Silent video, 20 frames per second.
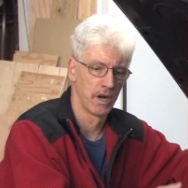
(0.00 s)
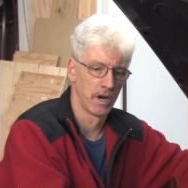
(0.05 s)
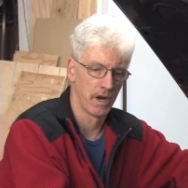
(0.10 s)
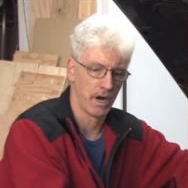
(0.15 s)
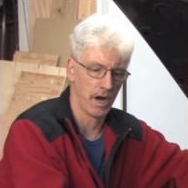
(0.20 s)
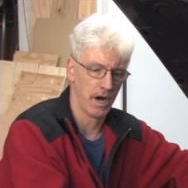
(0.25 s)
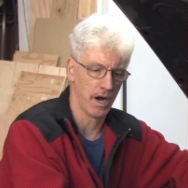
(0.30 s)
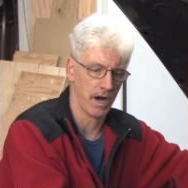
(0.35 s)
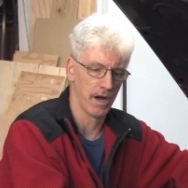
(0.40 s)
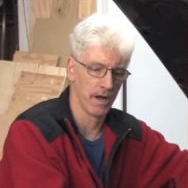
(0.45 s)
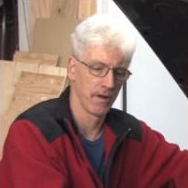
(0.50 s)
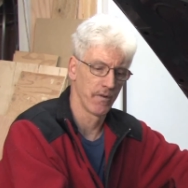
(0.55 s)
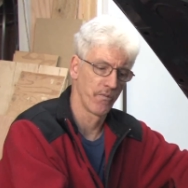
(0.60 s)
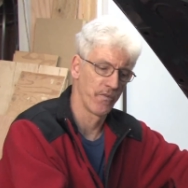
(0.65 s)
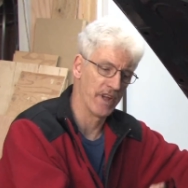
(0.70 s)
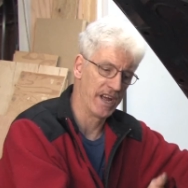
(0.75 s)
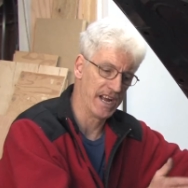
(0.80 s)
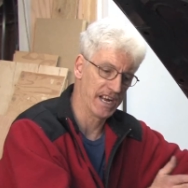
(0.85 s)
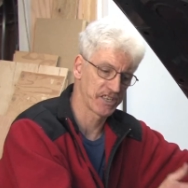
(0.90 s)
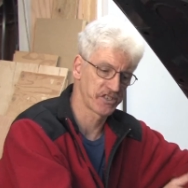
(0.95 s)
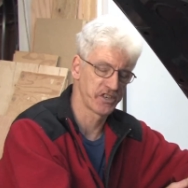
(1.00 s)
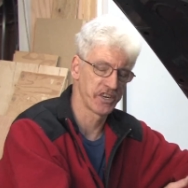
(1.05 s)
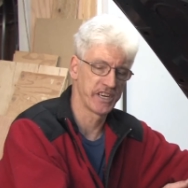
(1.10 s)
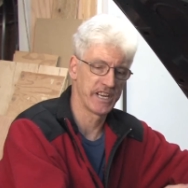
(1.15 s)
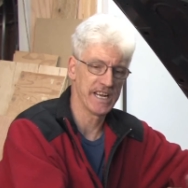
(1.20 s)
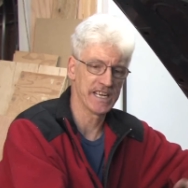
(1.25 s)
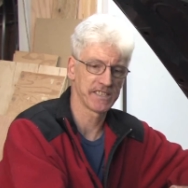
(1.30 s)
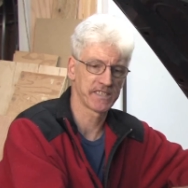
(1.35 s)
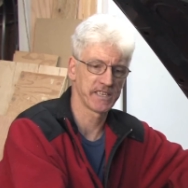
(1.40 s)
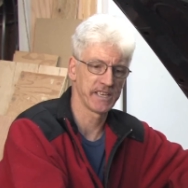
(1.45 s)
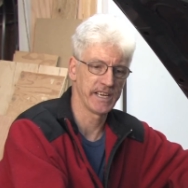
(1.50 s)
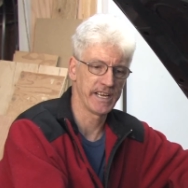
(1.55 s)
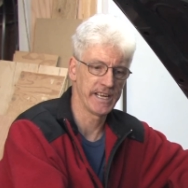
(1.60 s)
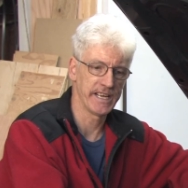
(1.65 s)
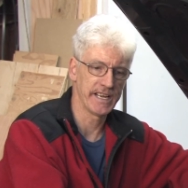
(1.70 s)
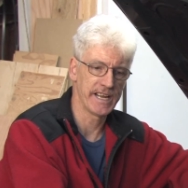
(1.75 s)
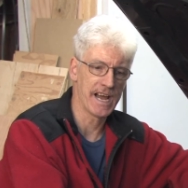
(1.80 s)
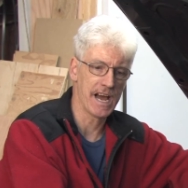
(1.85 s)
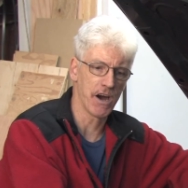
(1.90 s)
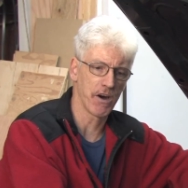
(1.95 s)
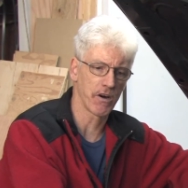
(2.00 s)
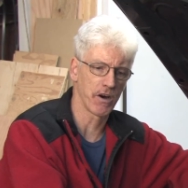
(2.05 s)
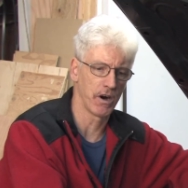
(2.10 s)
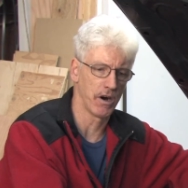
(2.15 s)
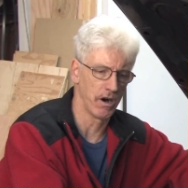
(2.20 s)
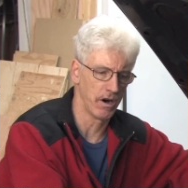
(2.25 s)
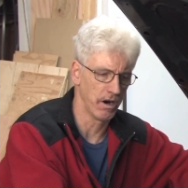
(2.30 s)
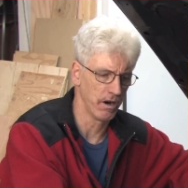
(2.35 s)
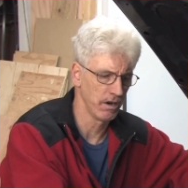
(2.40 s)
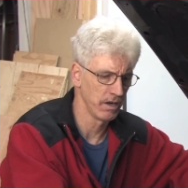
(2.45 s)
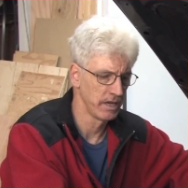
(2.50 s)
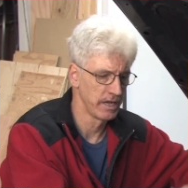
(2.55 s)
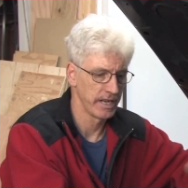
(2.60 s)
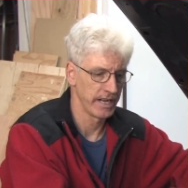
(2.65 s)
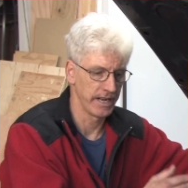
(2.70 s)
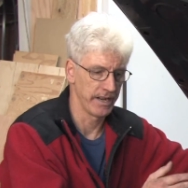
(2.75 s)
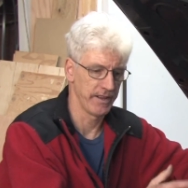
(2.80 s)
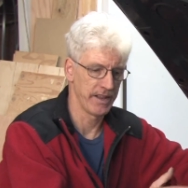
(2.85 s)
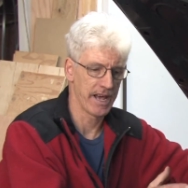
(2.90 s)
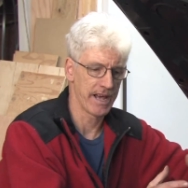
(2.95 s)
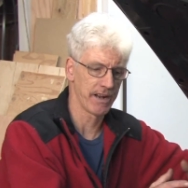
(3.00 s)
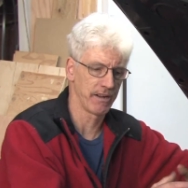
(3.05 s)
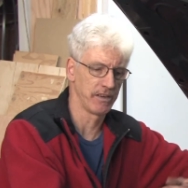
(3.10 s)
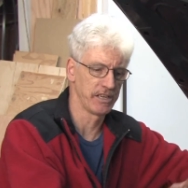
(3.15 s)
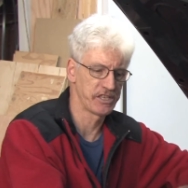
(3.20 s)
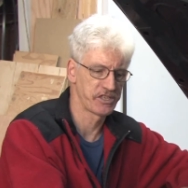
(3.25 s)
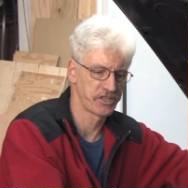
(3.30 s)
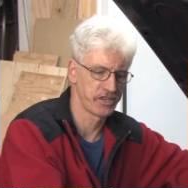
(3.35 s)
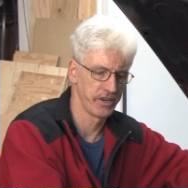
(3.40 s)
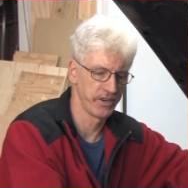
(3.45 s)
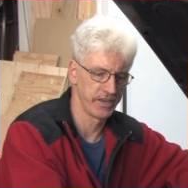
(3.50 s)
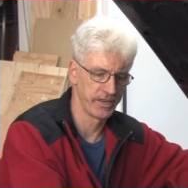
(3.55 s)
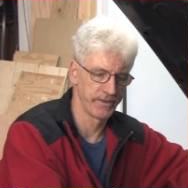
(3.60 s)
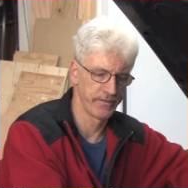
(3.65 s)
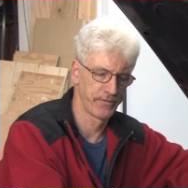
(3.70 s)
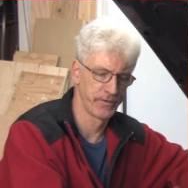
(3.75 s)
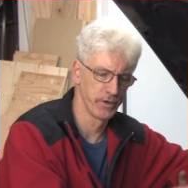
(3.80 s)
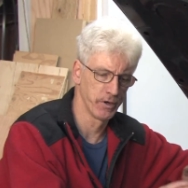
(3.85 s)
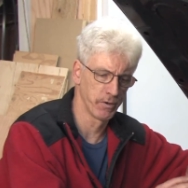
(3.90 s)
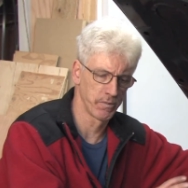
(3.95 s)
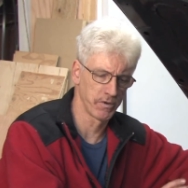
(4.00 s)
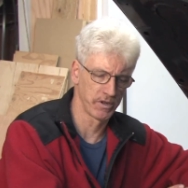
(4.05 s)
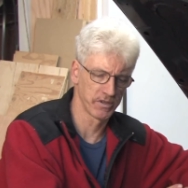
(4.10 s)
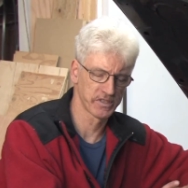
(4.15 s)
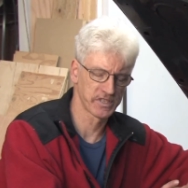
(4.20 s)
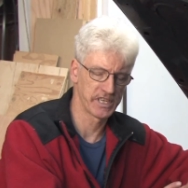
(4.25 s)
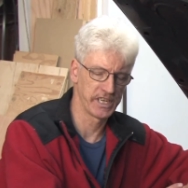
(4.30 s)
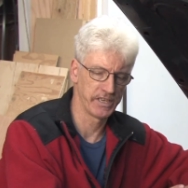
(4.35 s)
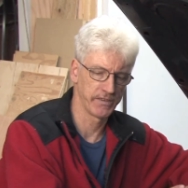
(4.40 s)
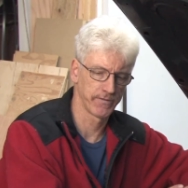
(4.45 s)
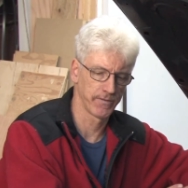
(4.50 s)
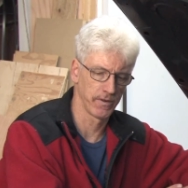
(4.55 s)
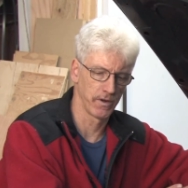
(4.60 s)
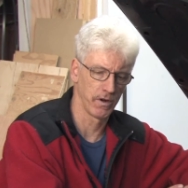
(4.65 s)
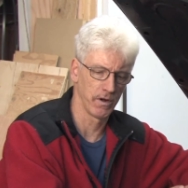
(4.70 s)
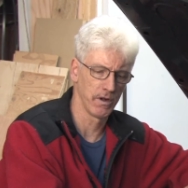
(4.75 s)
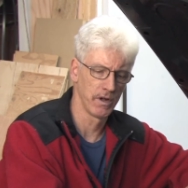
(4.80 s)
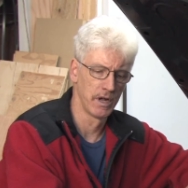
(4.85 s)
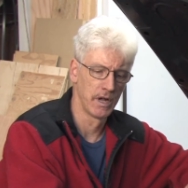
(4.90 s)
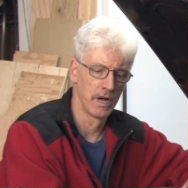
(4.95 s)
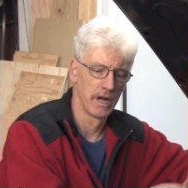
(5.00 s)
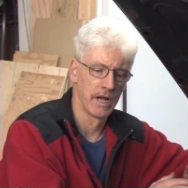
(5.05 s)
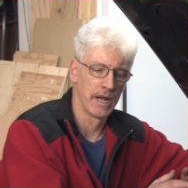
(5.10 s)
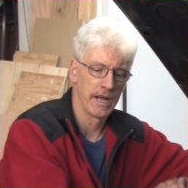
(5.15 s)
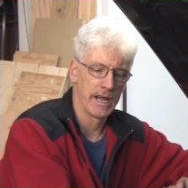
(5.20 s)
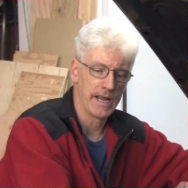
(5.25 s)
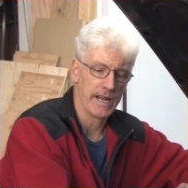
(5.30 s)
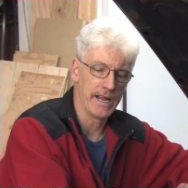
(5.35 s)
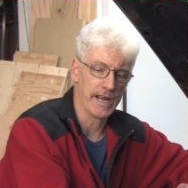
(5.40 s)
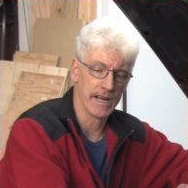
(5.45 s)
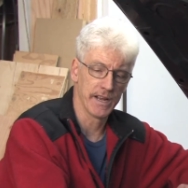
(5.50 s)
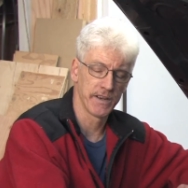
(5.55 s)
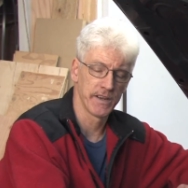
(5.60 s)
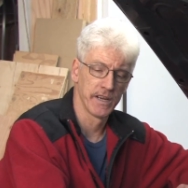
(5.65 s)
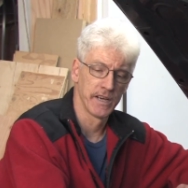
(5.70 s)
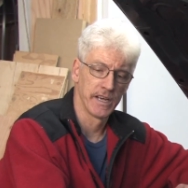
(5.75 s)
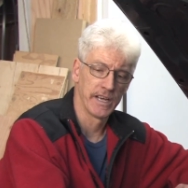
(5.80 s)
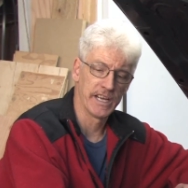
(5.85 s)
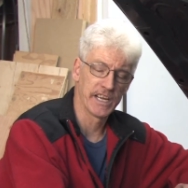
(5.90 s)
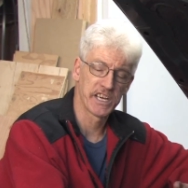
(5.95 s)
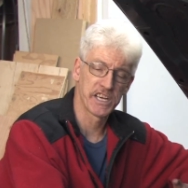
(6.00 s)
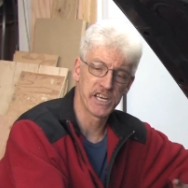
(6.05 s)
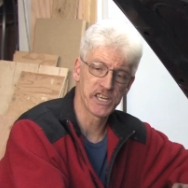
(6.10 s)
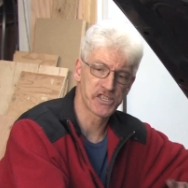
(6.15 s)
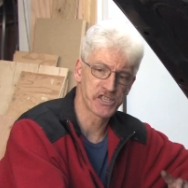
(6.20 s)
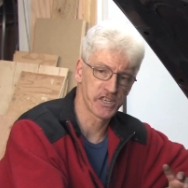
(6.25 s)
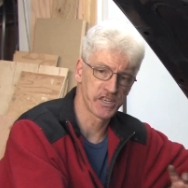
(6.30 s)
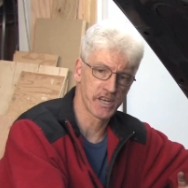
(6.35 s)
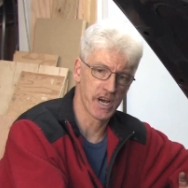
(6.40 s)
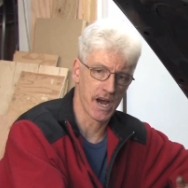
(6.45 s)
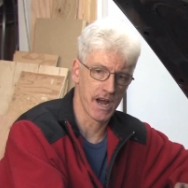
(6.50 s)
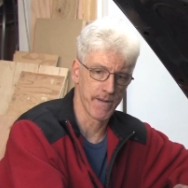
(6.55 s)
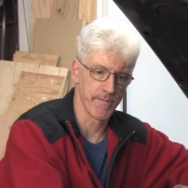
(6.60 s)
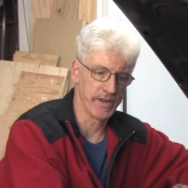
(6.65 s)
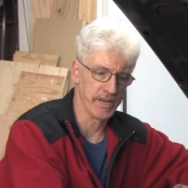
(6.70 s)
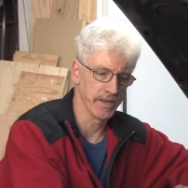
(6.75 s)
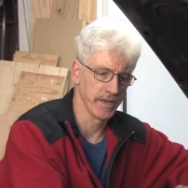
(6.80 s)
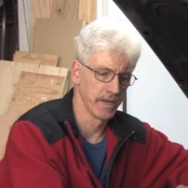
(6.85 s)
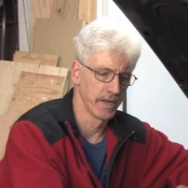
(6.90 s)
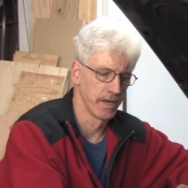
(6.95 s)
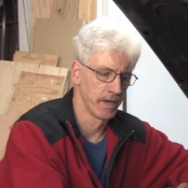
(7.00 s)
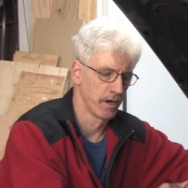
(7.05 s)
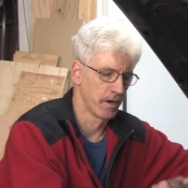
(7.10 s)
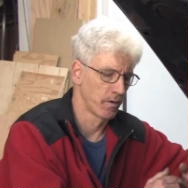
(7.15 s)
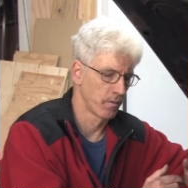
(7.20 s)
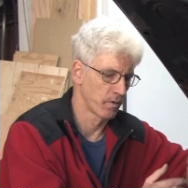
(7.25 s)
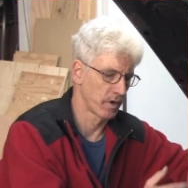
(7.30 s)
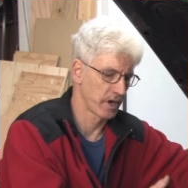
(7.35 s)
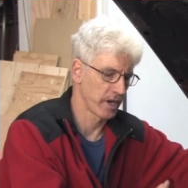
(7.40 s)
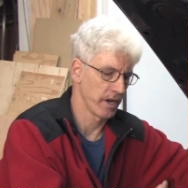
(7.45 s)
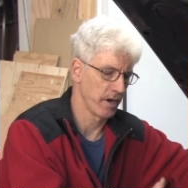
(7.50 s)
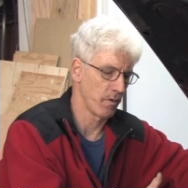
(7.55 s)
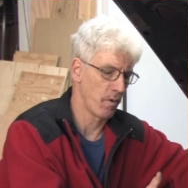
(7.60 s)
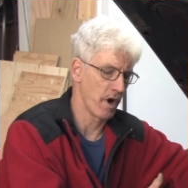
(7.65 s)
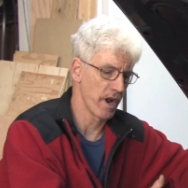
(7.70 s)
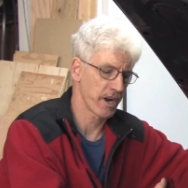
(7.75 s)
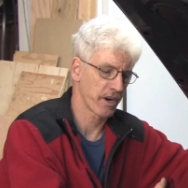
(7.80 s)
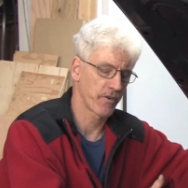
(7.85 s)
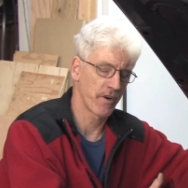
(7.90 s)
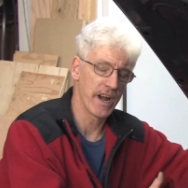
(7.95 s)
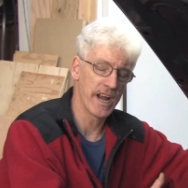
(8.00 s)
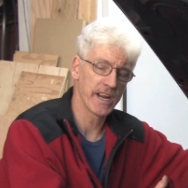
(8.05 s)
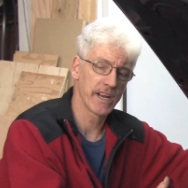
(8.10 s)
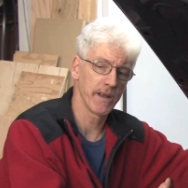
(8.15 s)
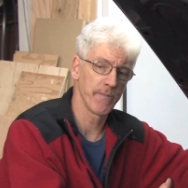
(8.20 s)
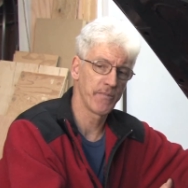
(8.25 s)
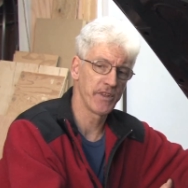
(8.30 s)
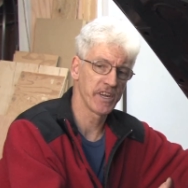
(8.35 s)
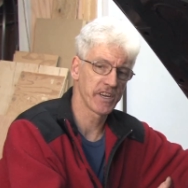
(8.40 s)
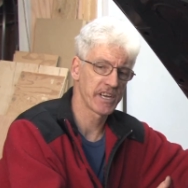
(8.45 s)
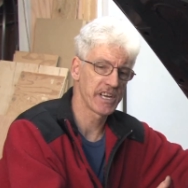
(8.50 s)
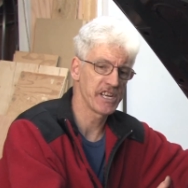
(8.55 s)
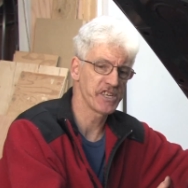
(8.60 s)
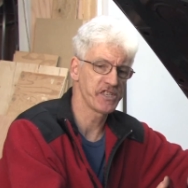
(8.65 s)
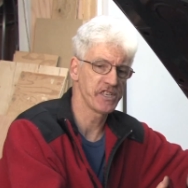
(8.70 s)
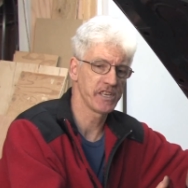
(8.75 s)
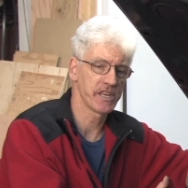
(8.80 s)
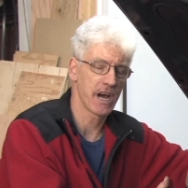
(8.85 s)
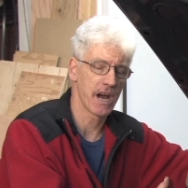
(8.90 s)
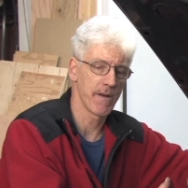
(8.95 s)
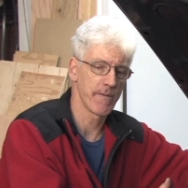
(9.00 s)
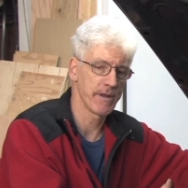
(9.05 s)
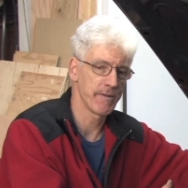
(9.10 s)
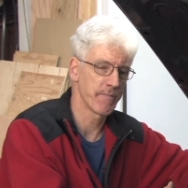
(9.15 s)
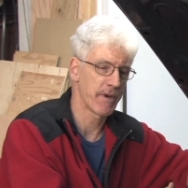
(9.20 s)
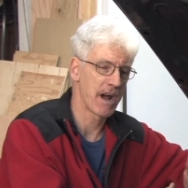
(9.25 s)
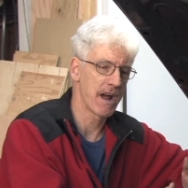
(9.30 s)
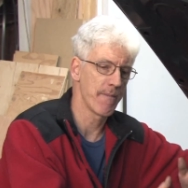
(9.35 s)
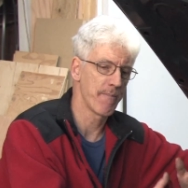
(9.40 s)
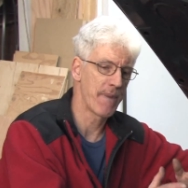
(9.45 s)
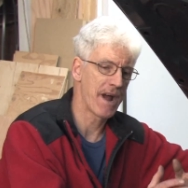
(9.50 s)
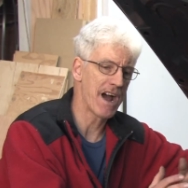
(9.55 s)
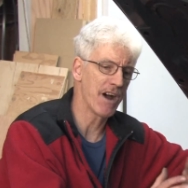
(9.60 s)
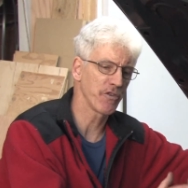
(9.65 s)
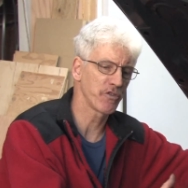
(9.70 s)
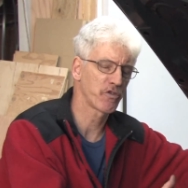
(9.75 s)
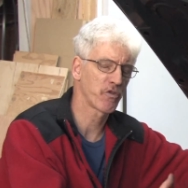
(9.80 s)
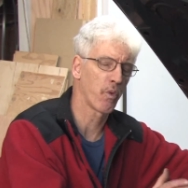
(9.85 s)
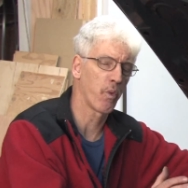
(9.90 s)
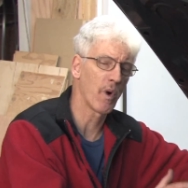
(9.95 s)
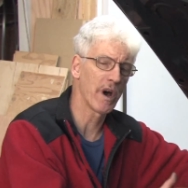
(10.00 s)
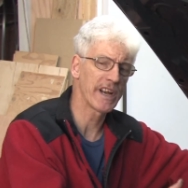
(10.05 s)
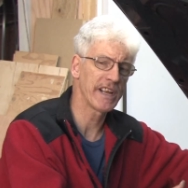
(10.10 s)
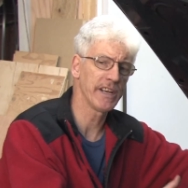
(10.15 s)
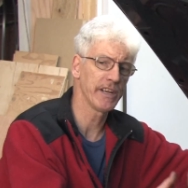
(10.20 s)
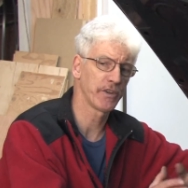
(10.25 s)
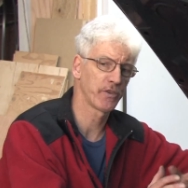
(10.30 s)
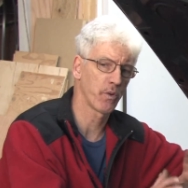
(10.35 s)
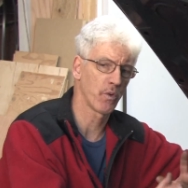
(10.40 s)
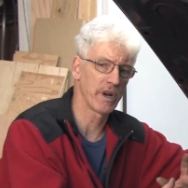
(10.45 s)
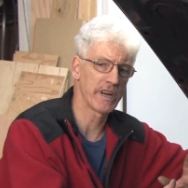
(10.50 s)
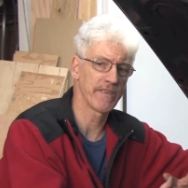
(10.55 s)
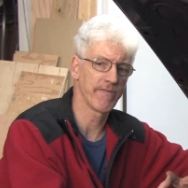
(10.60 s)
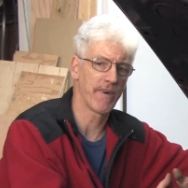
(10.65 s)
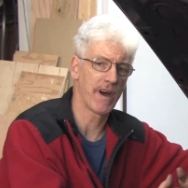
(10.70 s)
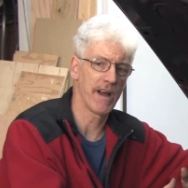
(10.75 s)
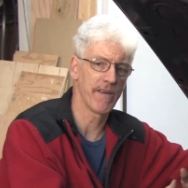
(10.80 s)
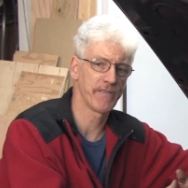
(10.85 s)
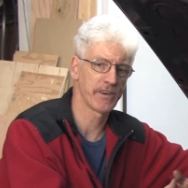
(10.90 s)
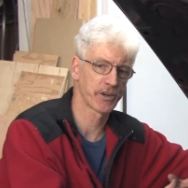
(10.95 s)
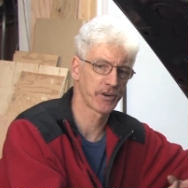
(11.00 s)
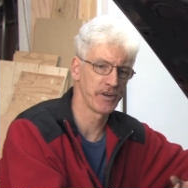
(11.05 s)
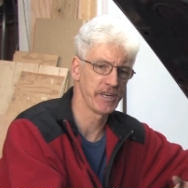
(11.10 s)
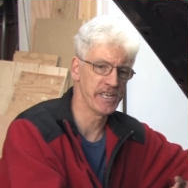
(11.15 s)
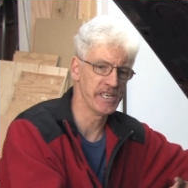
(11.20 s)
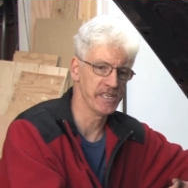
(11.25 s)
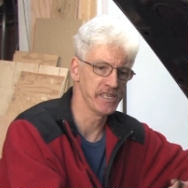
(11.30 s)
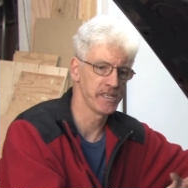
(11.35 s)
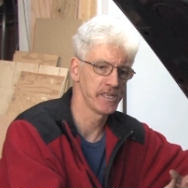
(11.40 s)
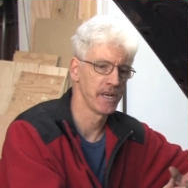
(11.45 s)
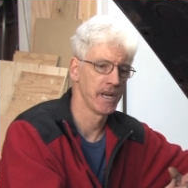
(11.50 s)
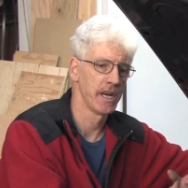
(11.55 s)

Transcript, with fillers: uh, the extra density in the alcohol, and that'll ensure that your fuel bowl stays full. And ignition timing. We're going to want to crank up the ignition timing by about twenty to twenty-five degrees.